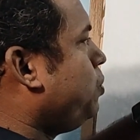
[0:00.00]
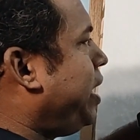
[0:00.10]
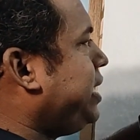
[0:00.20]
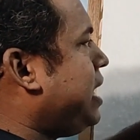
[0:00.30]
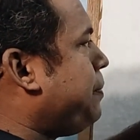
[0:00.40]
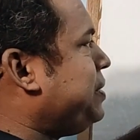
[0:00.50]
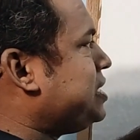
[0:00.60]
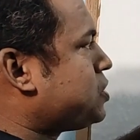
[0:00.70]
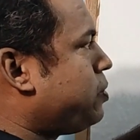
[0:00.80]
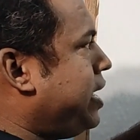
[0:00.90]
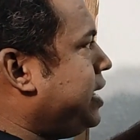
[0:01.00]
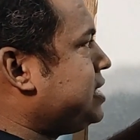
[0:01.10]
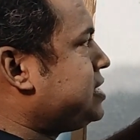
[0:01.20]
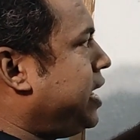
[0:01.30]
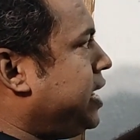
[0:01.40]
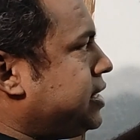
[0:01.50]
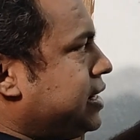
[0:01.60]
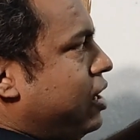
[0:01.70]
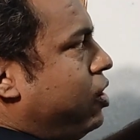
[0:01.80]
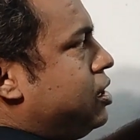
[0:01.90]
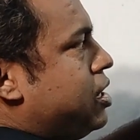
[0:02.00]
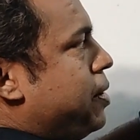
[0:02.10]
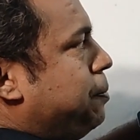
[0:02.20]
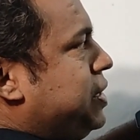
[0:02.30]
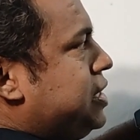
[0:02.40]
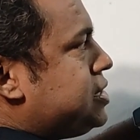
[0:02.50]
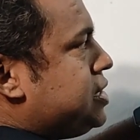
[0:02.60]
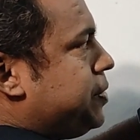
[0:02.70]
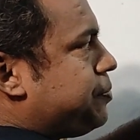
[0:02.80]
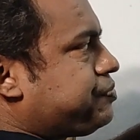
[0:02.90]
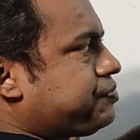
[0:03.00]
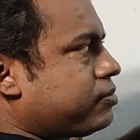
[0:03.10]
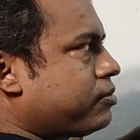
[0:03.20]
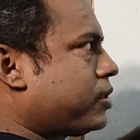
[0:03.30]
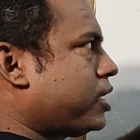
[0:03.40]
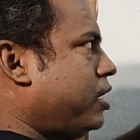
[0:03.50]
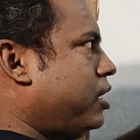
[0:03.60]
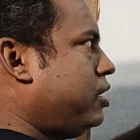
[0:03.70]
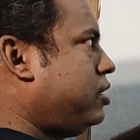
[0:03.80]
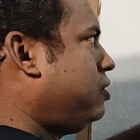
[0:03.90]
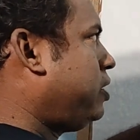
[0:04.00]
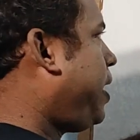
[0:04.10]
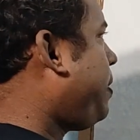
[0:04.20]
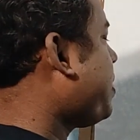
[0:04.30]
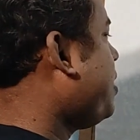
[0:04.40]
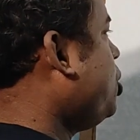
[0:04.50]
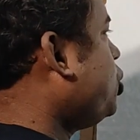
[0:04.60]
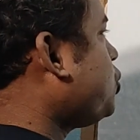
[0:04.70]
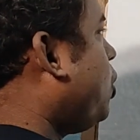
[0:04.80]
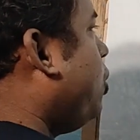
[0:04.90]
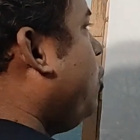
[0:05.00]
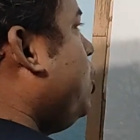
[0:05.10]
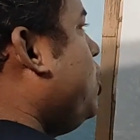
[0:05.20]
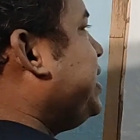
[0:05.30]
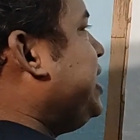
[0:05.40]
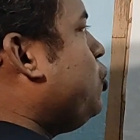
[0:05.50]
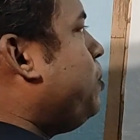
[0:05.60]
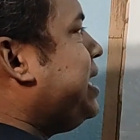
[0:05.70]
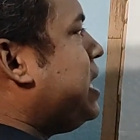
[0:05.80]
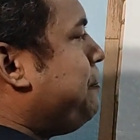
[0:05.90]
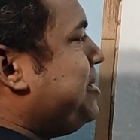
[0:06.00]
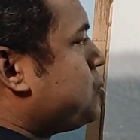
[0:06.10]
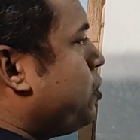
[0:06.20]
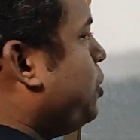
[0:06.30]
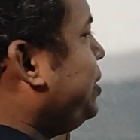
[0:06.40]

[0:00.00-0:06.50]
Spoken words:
by AP square. It is directed along PC. Okay. So Q by AP square, we